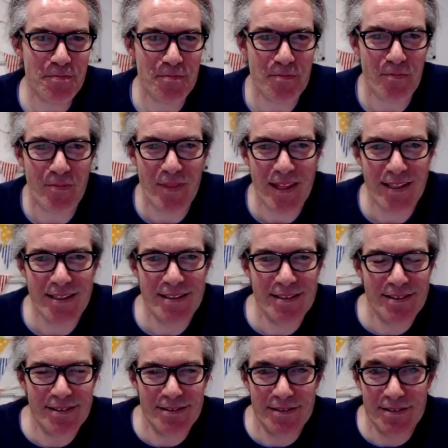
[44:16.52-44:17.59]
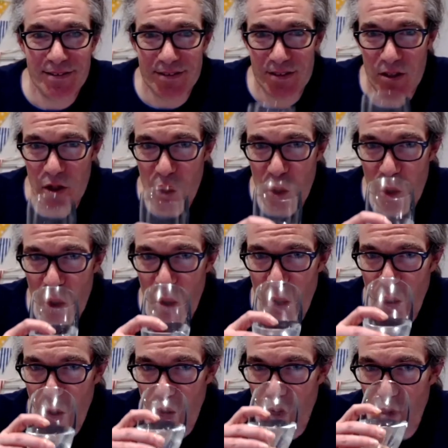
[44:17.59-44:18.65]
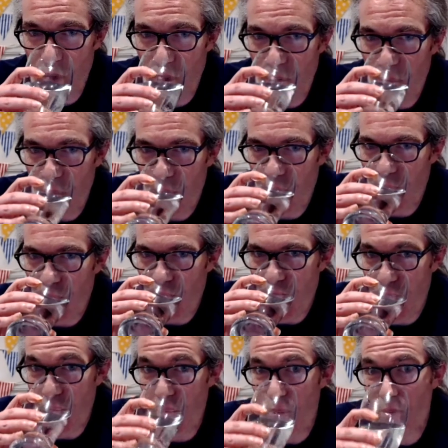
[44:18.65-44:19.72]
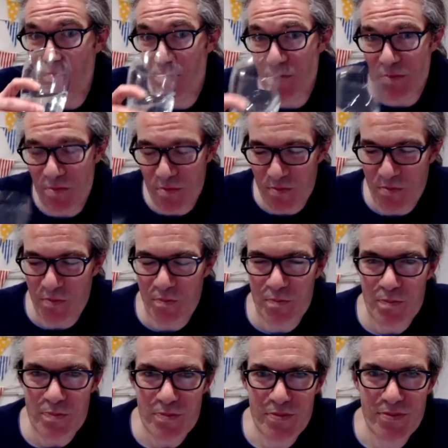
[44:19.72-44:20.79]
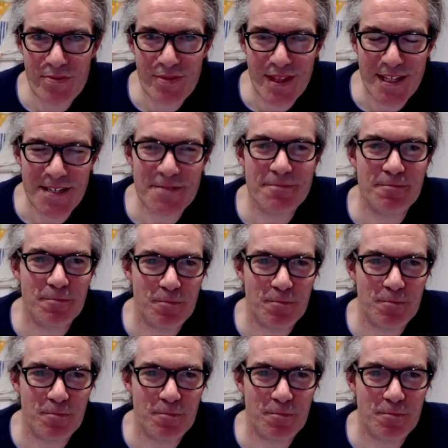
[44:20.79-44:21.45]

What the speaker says: Awesome. Well, that sounds like a future webinar and discussion that I look forward to